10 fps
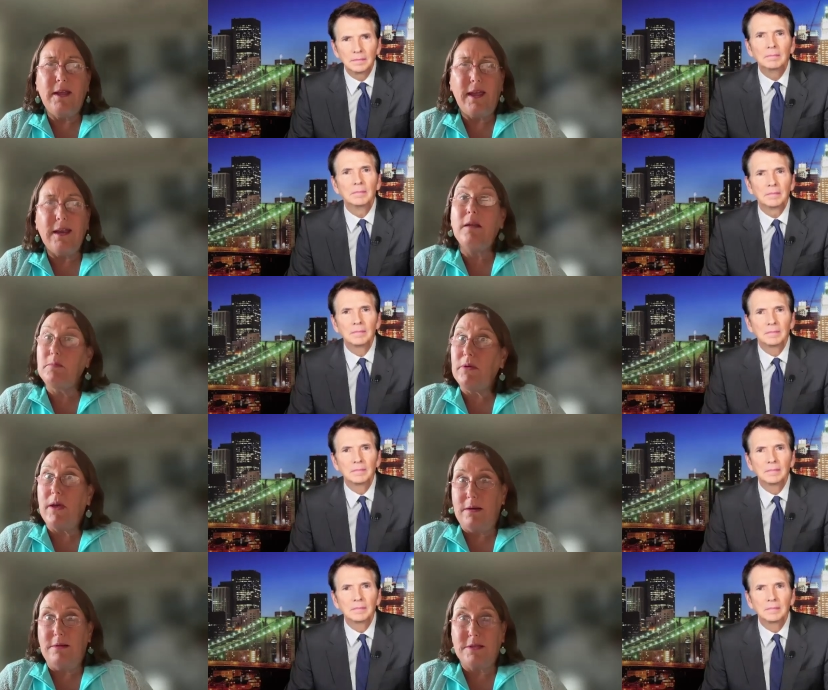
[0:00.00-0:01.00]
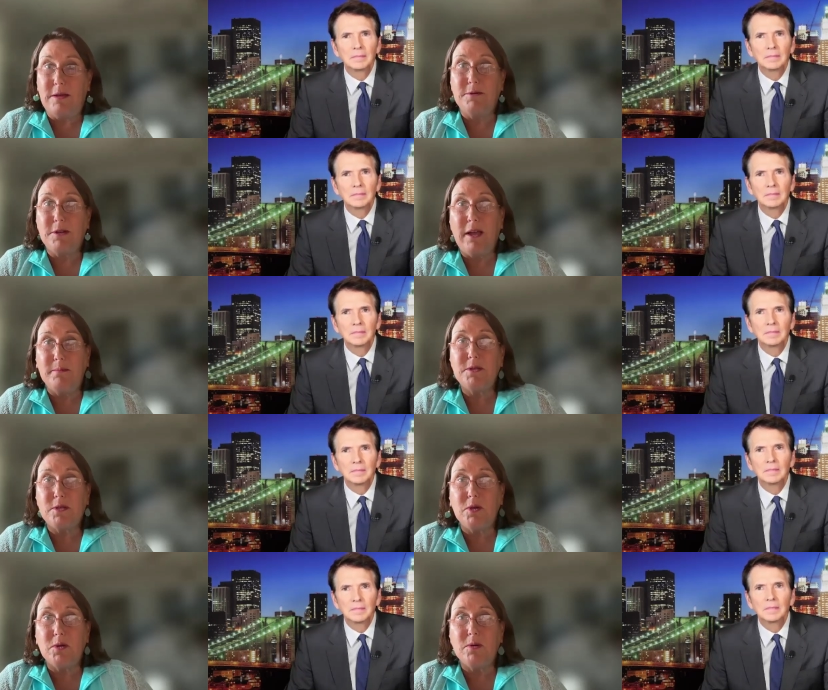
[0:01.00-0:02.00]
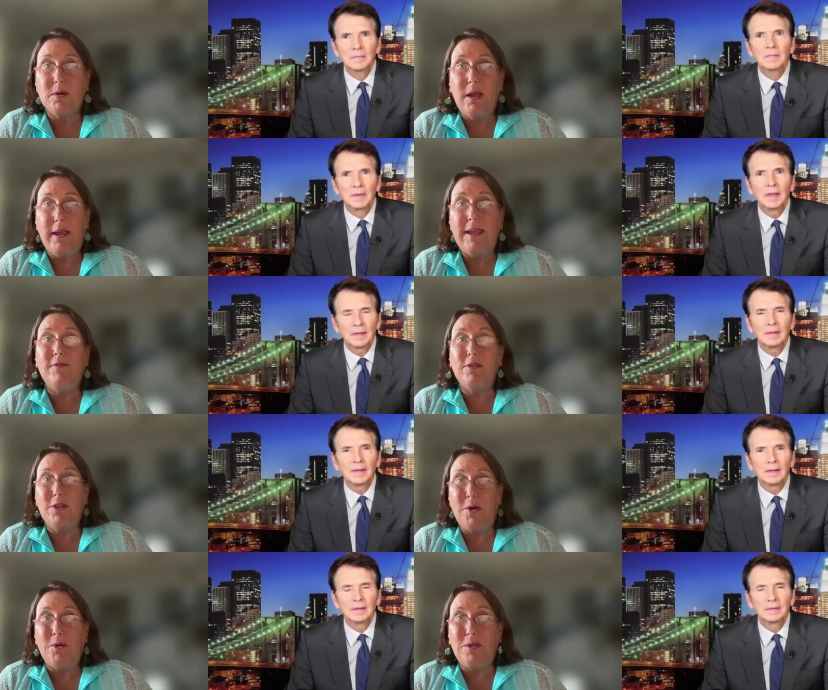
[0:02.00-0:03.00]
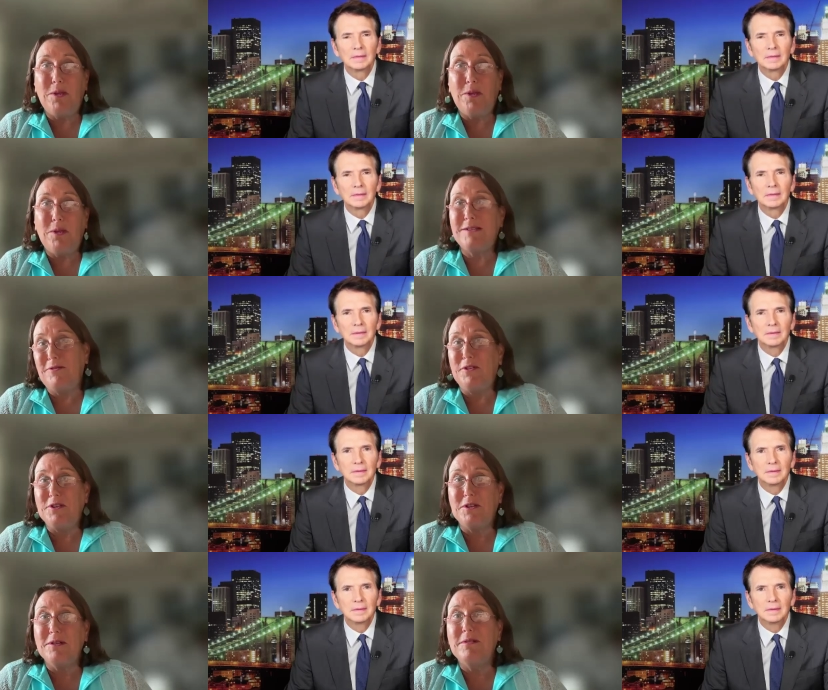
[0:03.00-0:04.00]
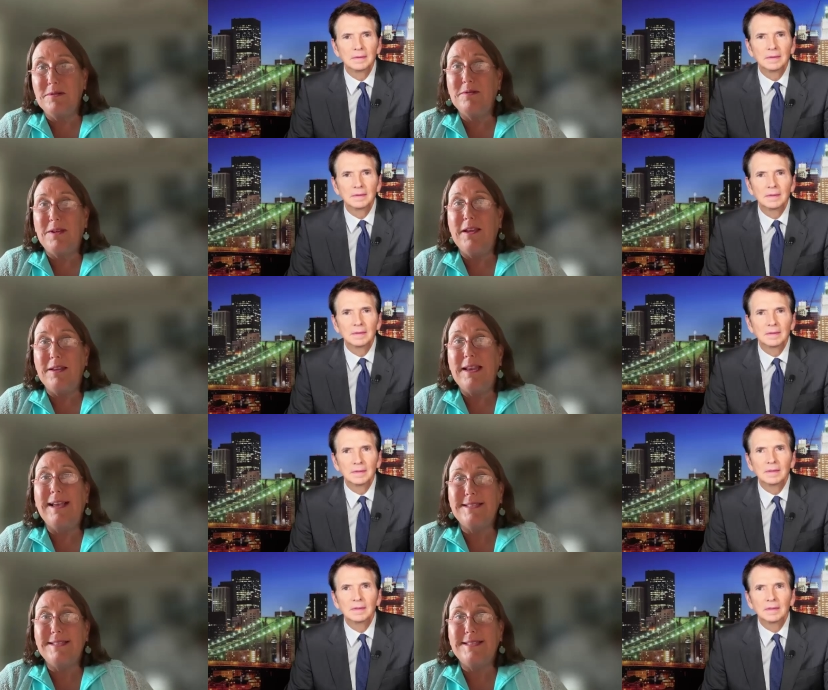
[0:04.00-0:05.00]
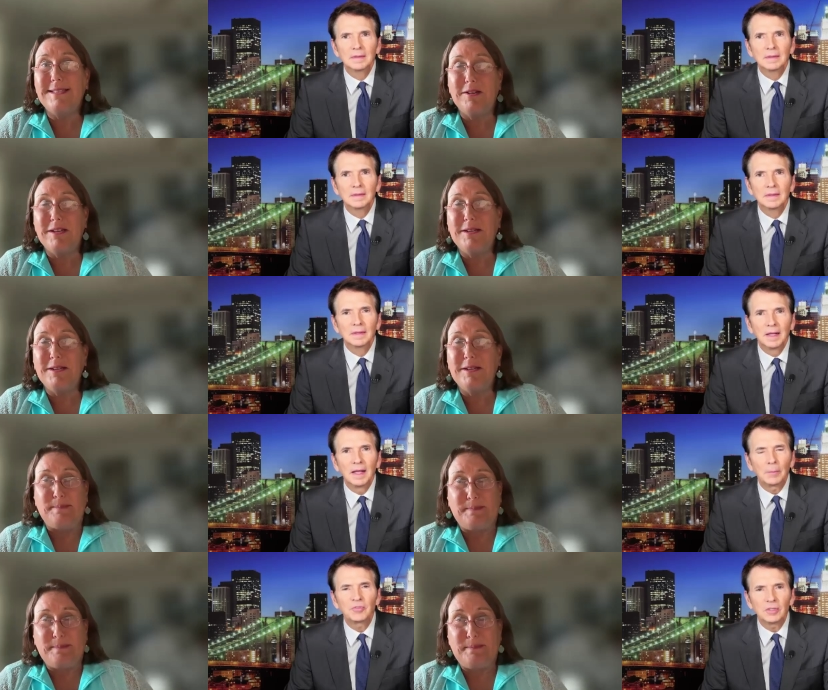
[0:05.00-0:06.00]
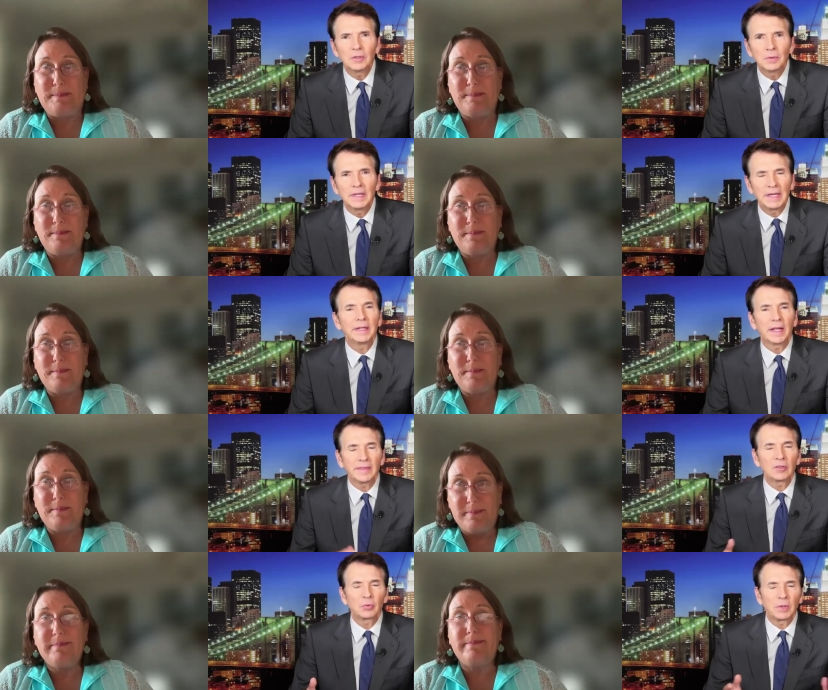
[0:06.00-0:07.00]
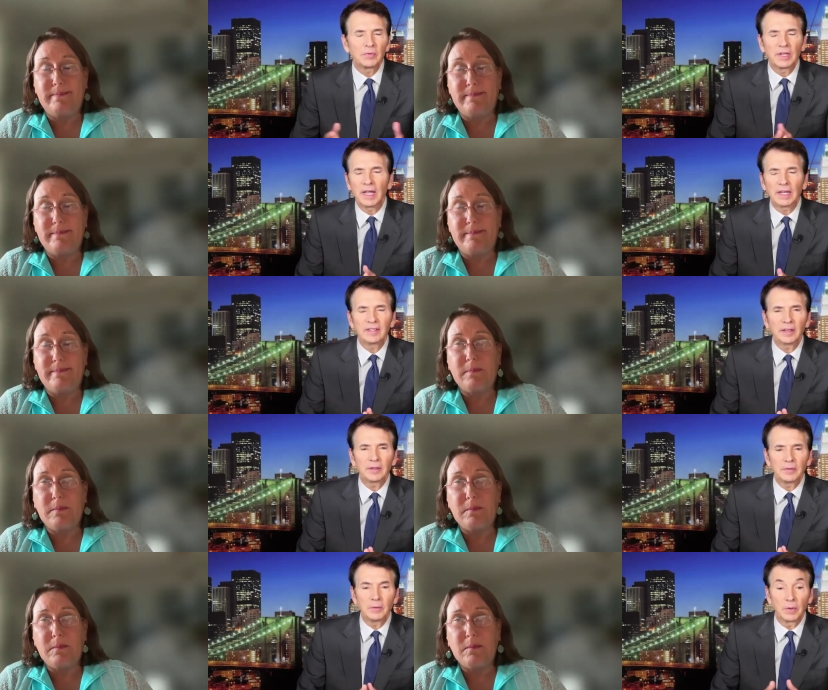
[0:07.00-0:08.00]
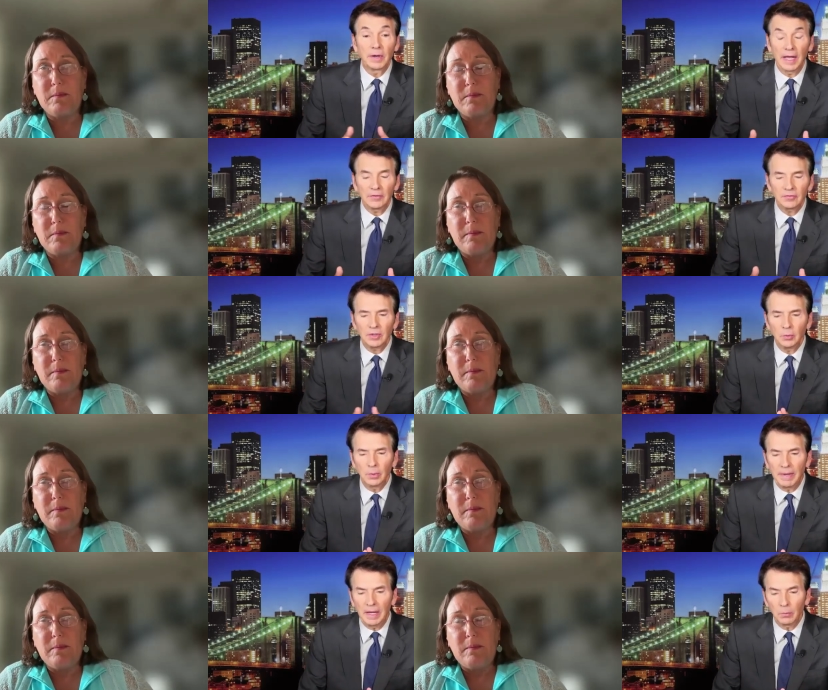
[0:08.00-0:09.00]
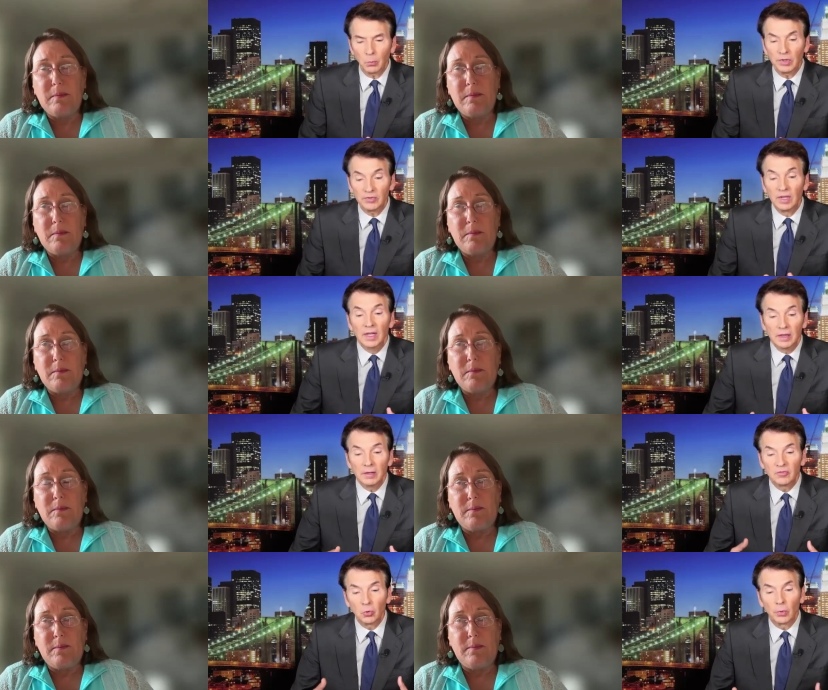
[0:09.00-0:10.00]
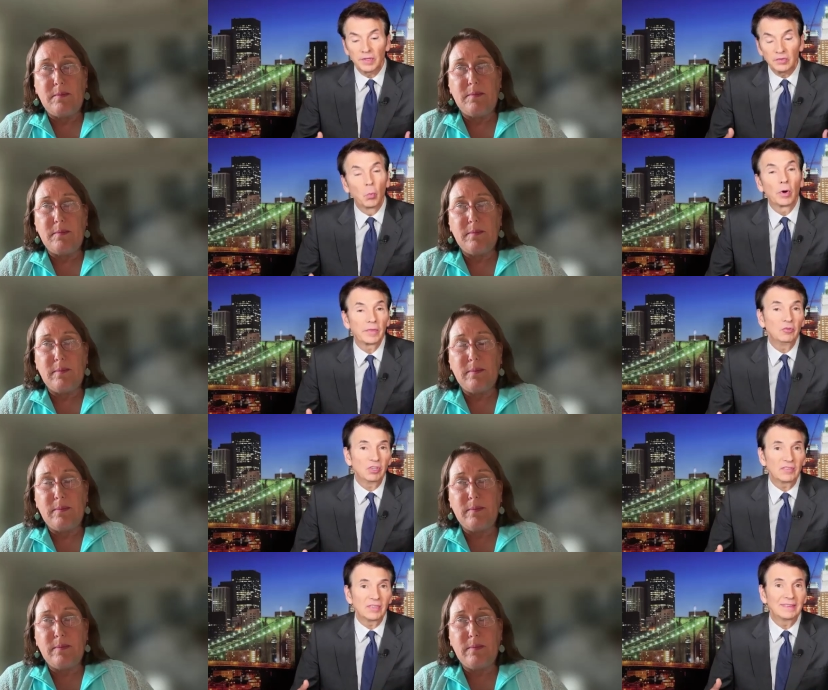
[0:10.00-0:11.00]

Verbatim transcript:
Speaker 1: and unplug sometimes too, even though the mouse is efficient and, and necessary.
Speaker 2: Absolutely. And that's what I was going to tell you or ask you about was the story is more than just a